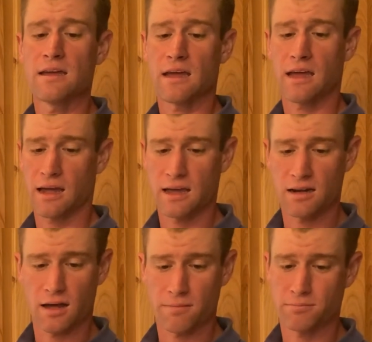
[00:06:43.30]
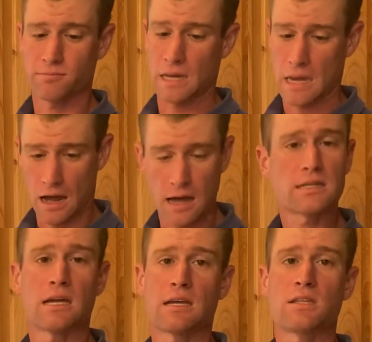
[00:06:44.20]
and I ended up not
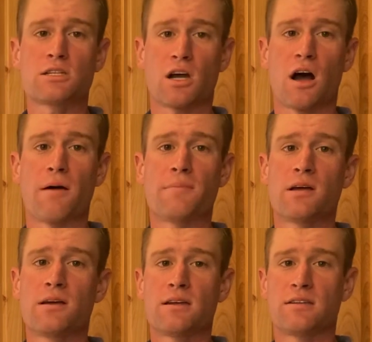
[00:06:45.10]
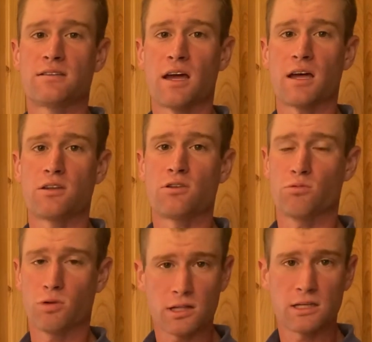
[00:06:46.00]
taking the job. He said, you
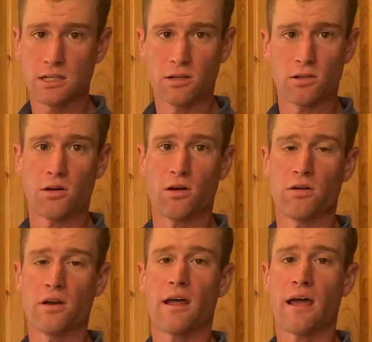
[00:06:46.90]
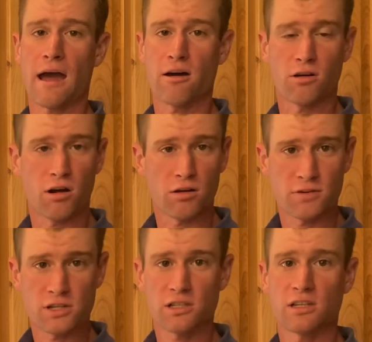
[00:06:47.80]
really need to learn how to
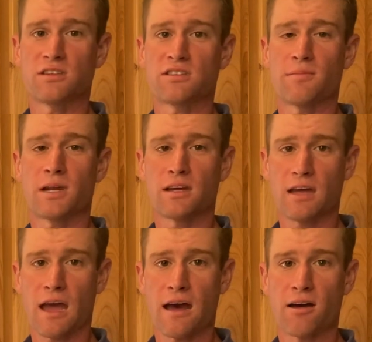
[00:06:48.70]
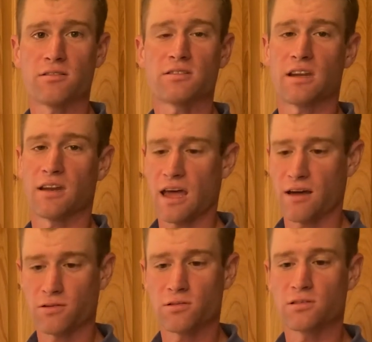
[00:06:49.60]
artificially inseminate cows and
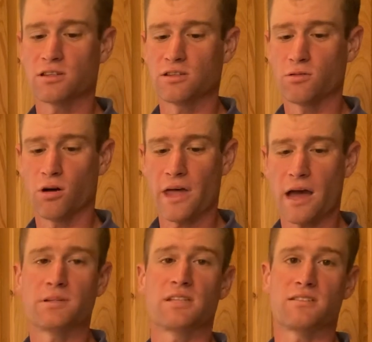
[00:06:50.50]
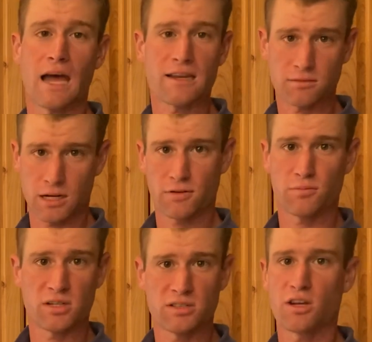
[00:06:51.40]
heifers and do all that, because that's what
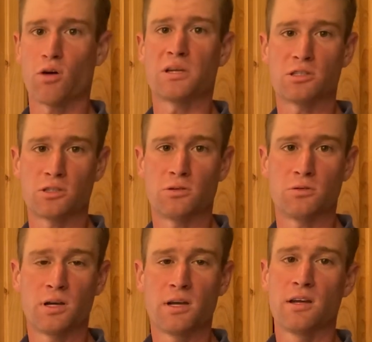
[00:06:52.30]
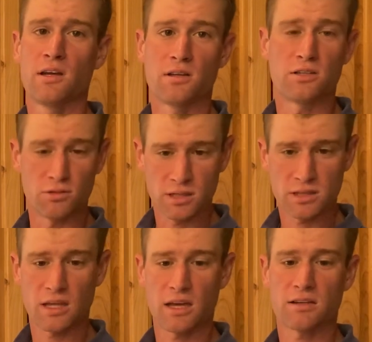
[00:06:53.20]
everybody's going to. Doing
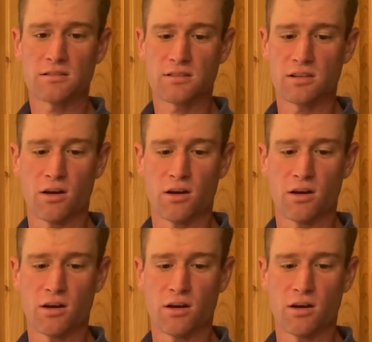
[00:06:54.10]
things,